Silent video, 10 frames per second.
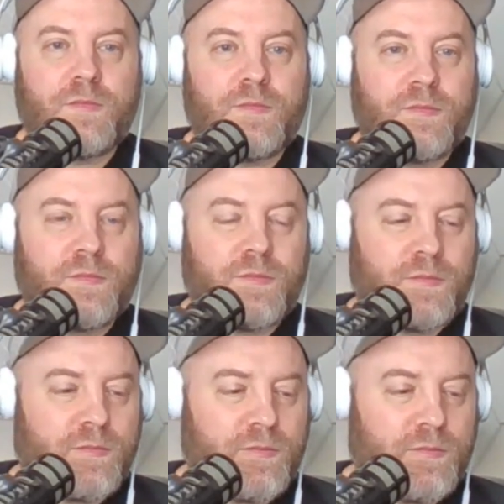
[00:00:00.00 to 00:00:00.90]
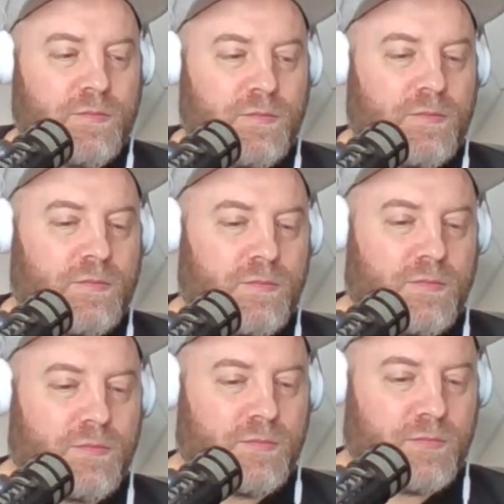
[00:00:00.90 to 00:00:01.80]

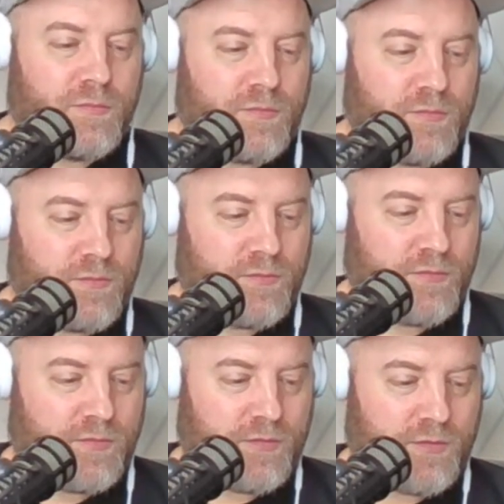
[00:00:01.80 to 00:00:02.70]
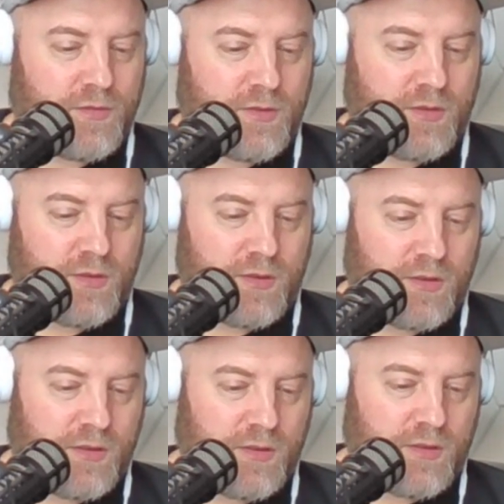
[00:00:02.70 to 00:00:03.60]

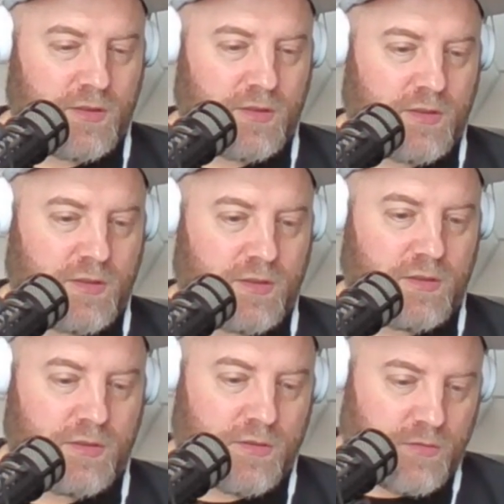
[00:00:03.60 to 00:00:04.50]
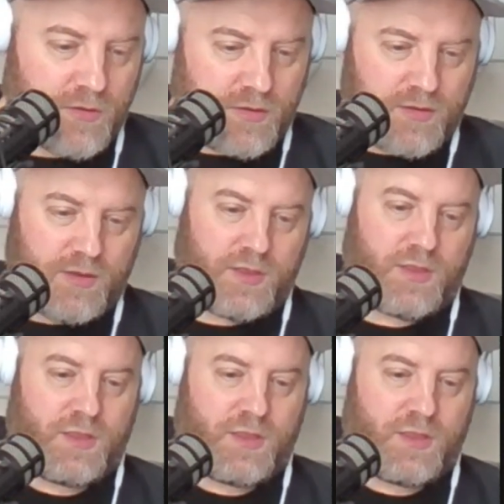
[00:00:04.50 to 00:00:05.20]
The person shown says nothing.